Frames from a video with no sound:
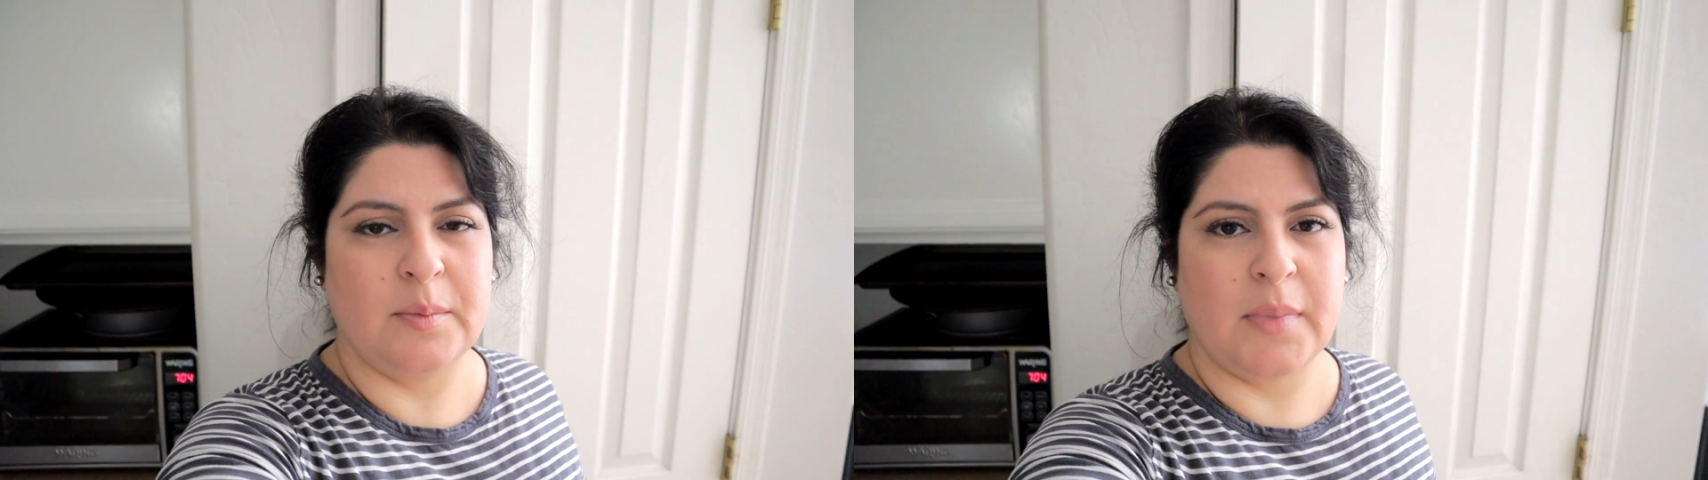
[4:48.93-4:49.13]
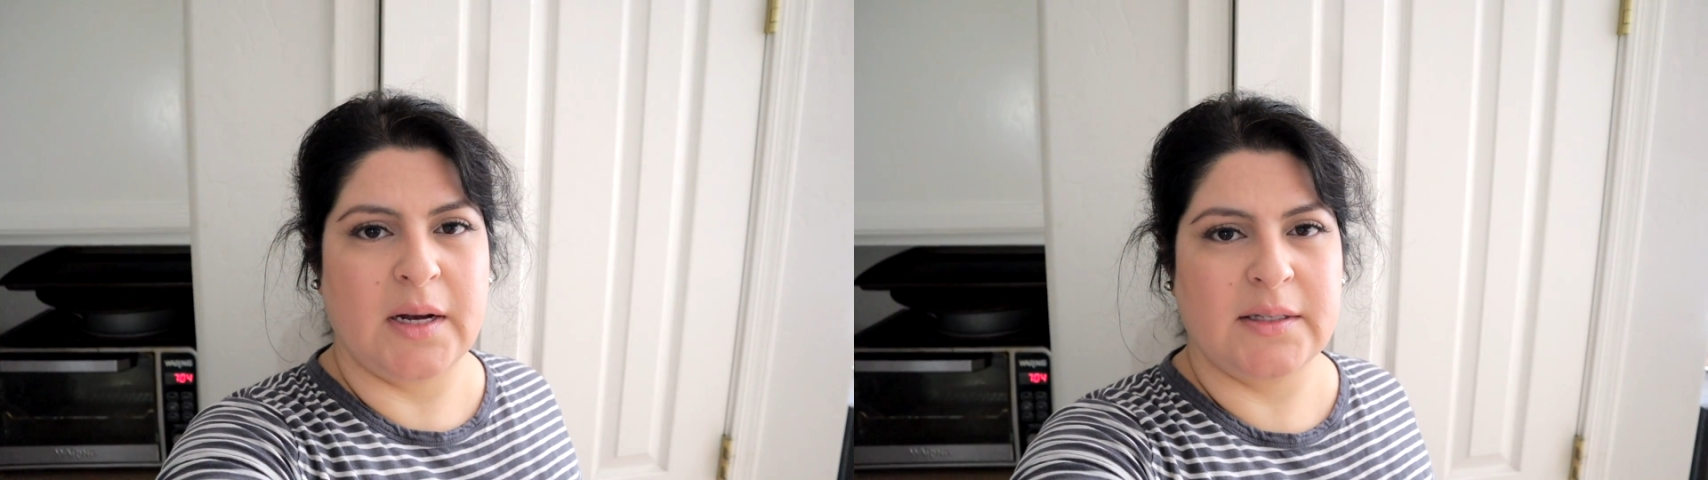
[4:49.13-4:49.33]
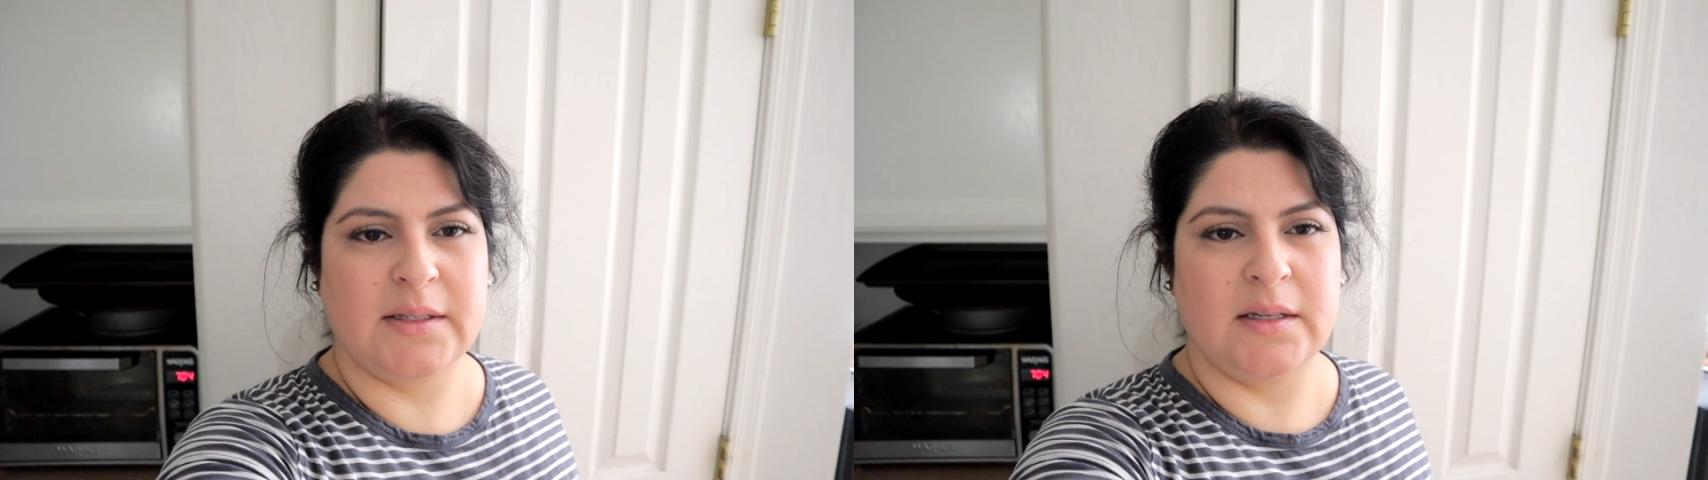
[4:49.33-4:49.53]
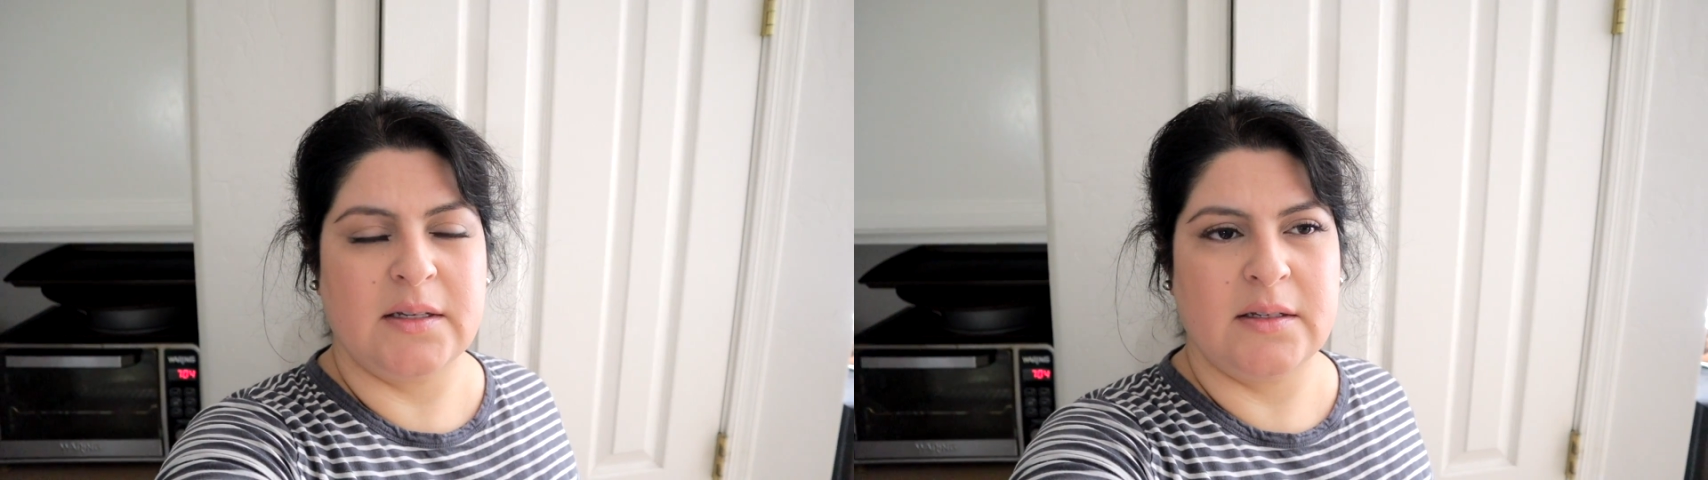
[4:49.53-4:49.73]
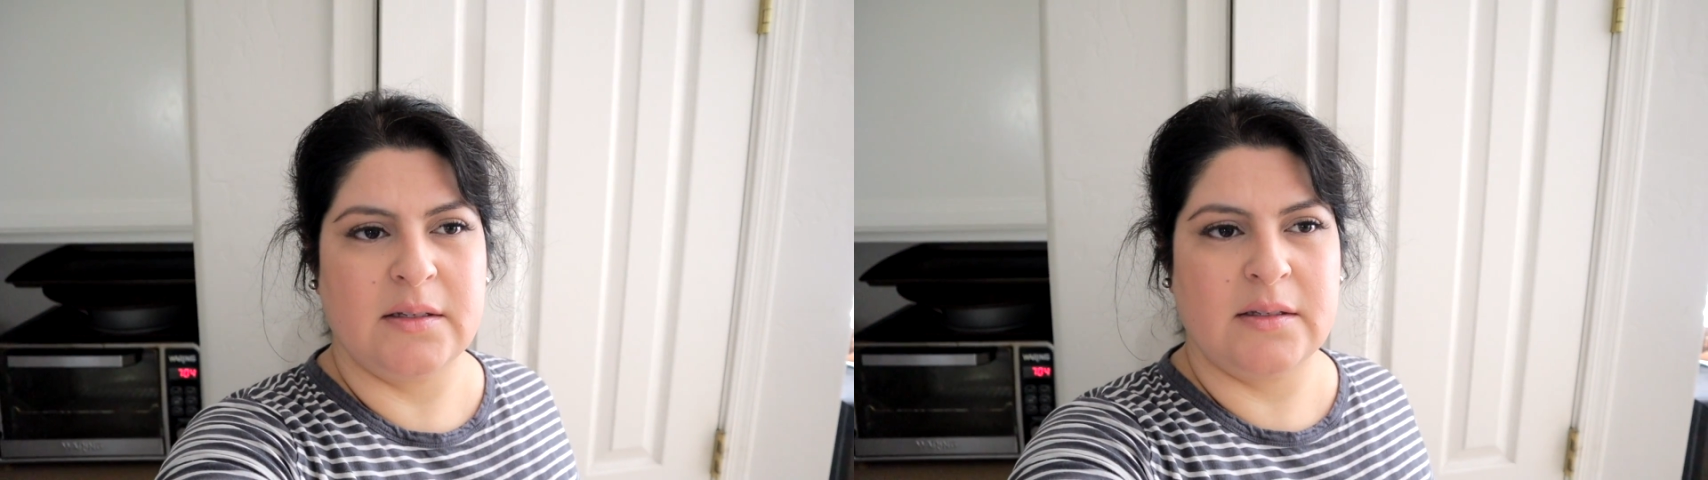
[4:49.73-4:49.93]

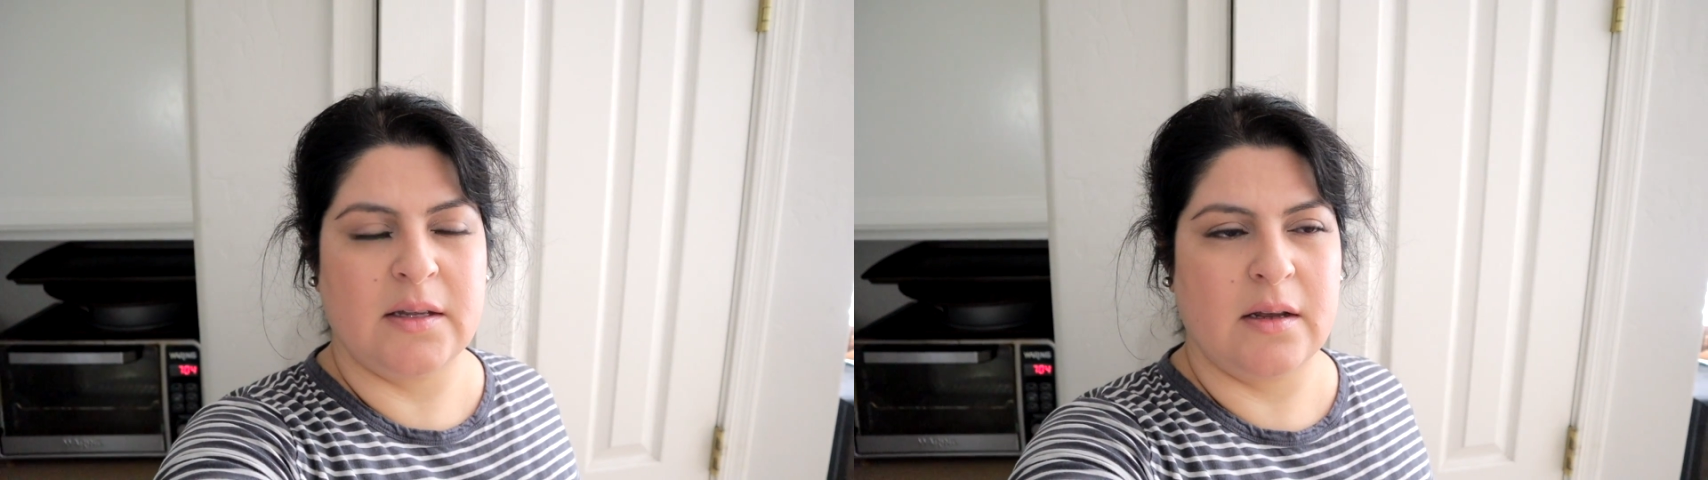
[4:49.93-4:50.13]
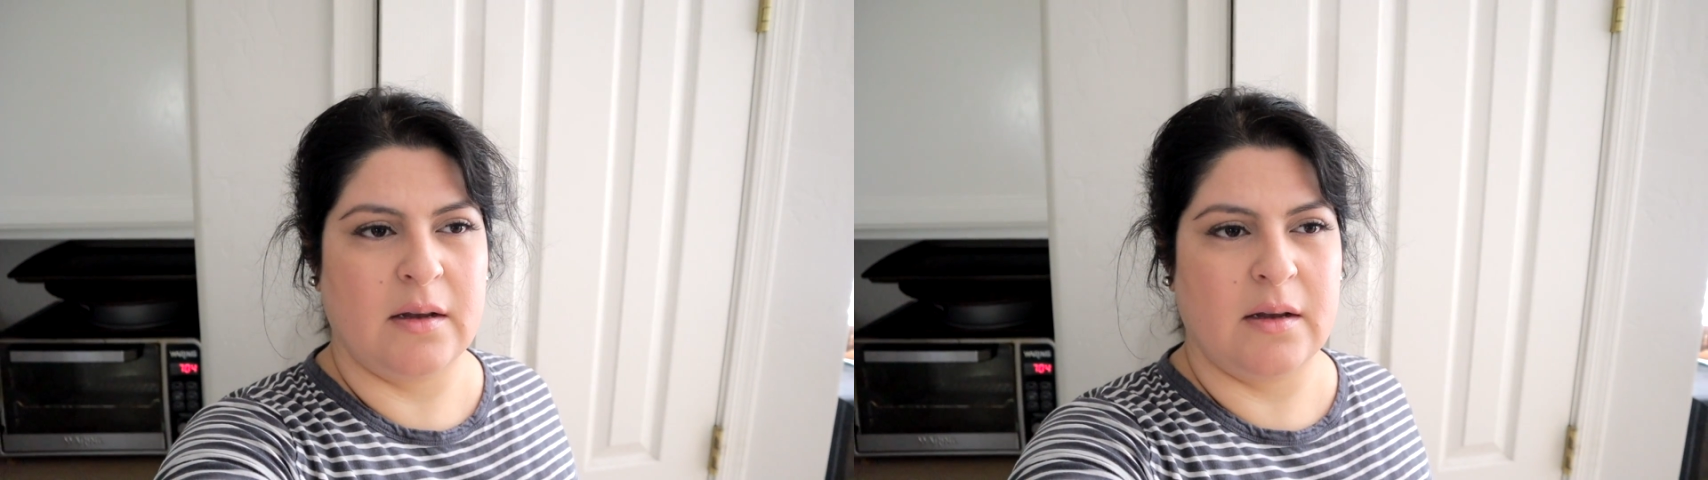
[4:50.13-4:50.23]
boxes,